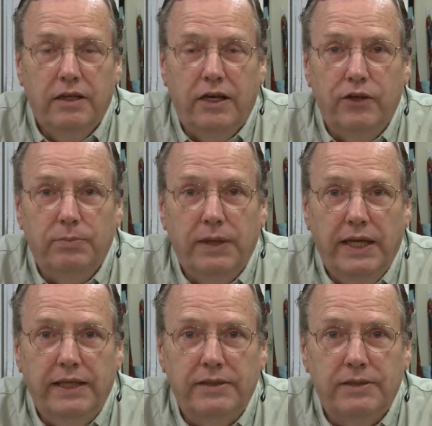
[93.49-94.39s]
other
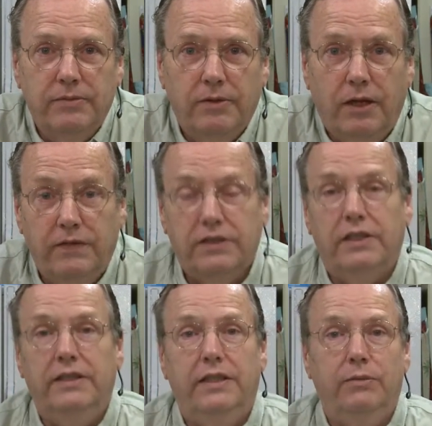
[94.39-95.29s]
planets. All of a
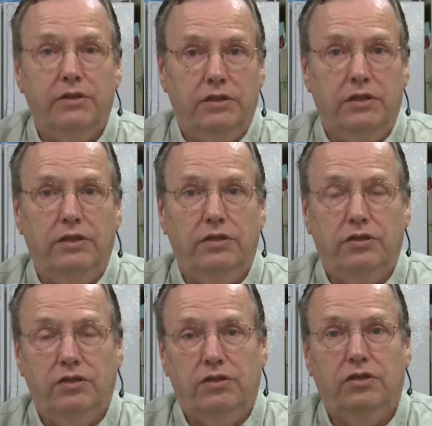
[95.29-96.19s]
sudden there was the
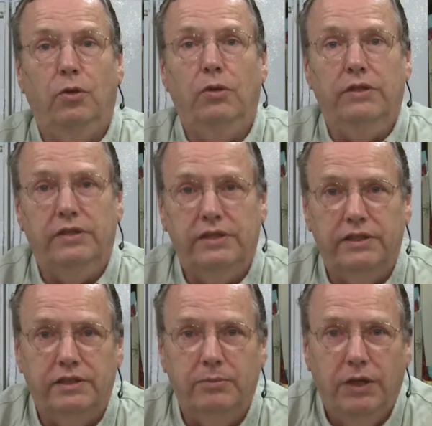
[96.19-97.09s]
solar
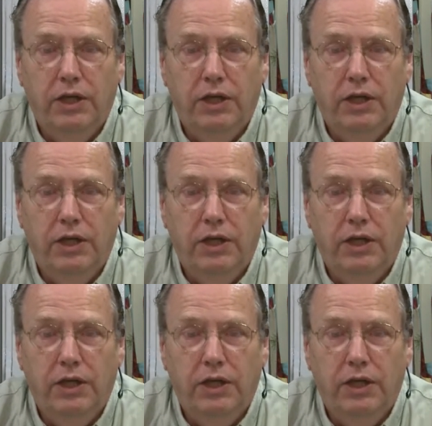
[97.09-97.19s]
system,